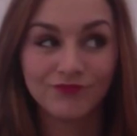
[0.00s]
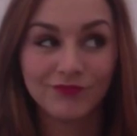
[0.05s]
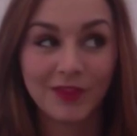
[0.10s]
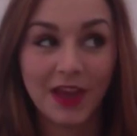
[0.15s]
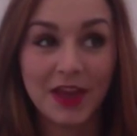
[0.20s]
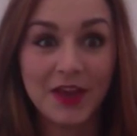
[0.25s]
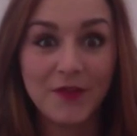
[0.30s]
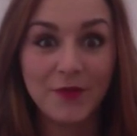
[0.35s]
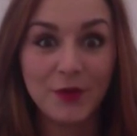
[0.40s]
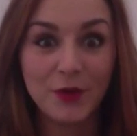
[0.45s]

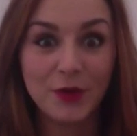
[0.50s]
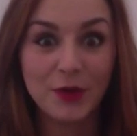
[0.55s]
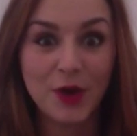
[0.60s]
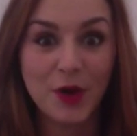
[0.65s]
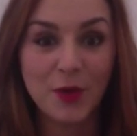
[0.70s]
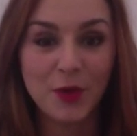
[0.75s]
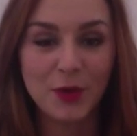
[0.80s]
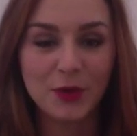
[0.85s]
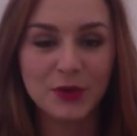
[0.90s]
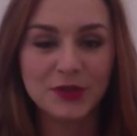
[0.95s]
If you
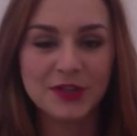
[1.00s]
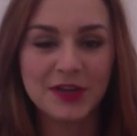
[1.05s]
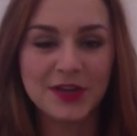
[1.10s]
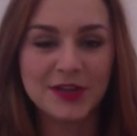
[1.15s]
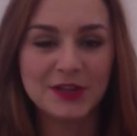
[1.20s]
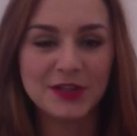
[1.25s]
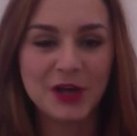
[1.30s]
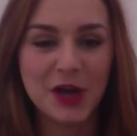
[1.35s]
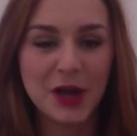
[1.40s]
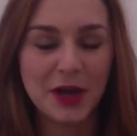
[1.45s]
thought we were done
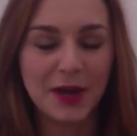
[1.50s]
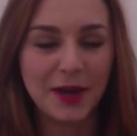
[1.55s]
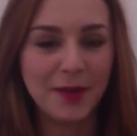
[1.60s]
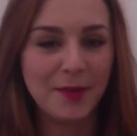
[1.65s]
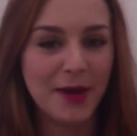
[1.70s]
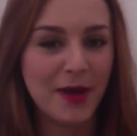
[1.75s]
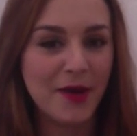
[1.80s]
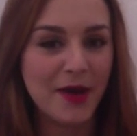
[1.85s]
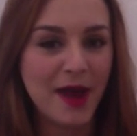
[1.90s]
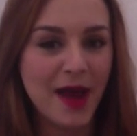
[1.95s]
talking
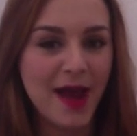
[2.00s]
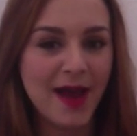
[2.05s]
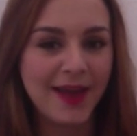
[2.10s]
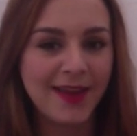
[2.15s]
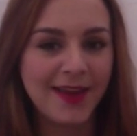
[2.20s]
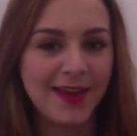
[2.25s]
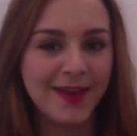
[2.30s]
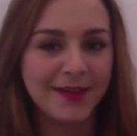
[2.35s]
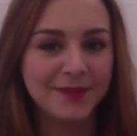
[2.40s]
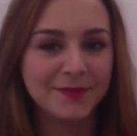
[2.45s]
about
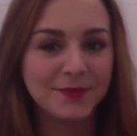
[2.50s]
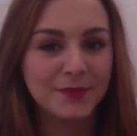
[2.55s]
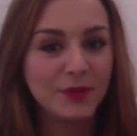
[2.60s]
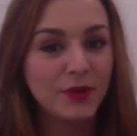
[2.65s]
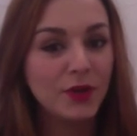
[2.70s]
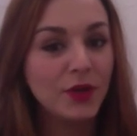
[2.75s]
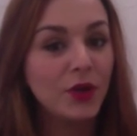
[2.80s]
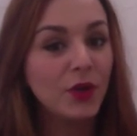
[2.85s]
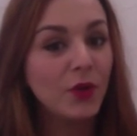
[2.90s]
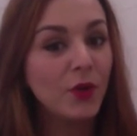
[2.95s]
hacking,
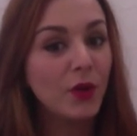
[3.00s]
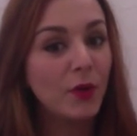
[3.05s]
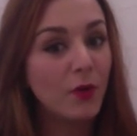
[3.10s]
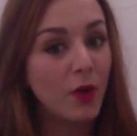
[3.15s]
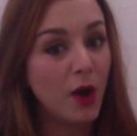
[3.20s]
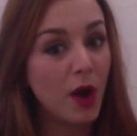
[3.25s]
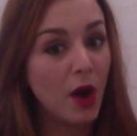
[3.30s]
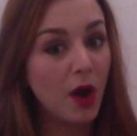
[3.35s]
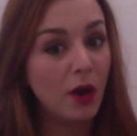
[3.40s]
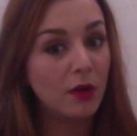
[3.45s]
you were
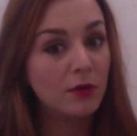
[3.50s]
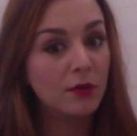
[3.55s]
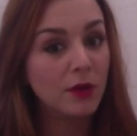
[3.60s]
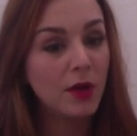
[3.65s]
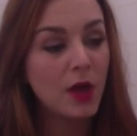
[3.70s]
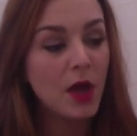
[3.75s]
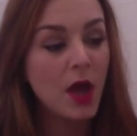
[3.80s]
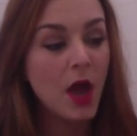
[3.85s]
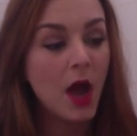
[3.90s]
wrong.